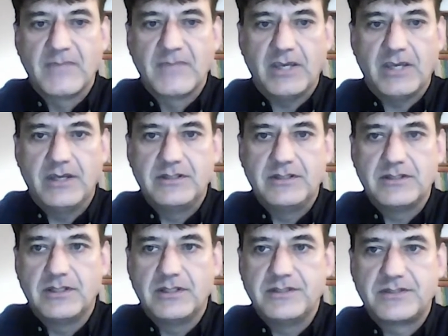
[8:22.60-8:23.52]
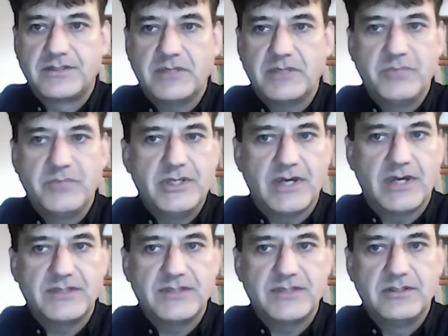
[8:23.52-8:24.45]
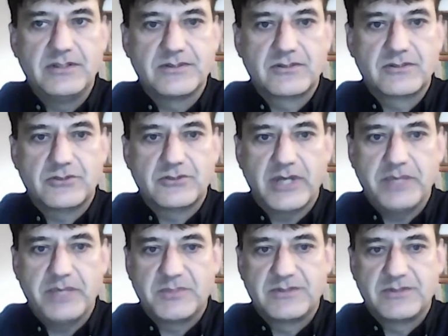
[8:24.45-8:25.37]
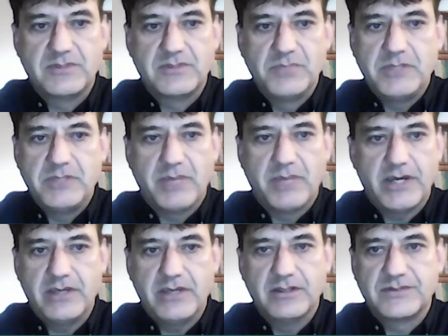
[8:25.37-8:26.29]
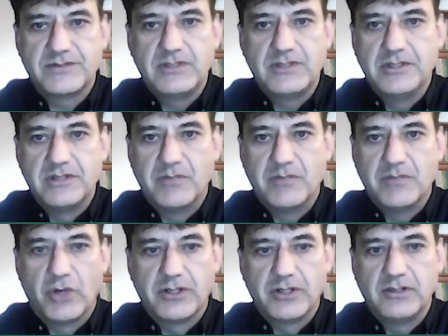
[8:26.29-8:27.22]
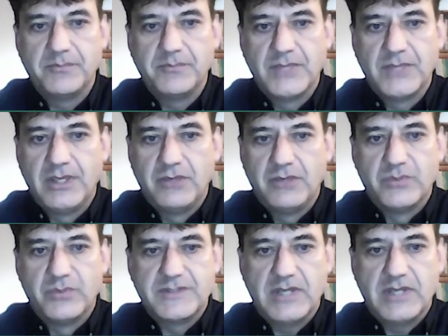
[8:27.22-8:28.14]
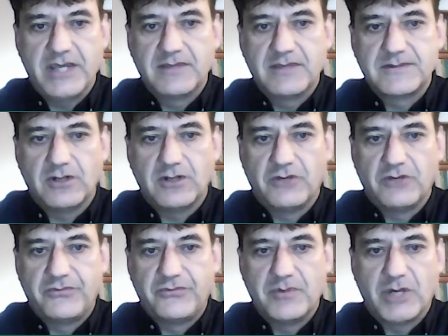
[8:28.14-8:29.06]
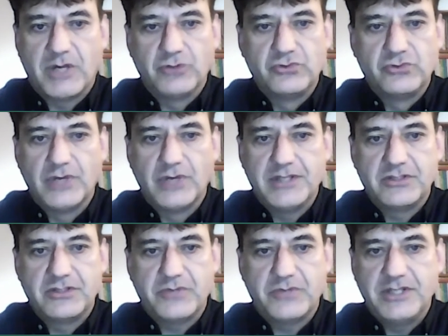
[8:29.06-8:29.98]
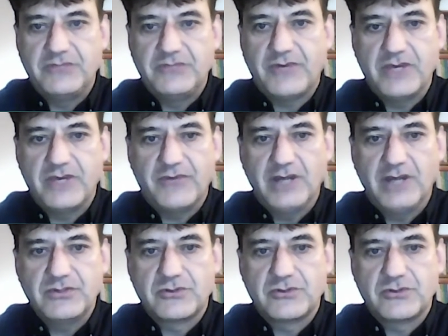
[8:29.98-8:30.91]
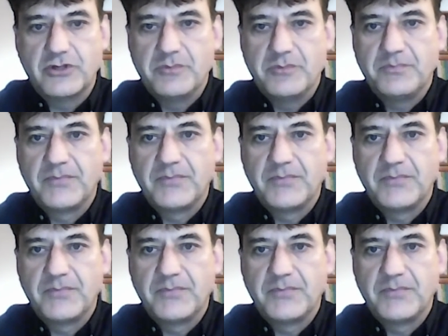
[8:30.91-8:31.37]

And this can be nicely described simply by a cylinder model with a length of about 225 angstrom.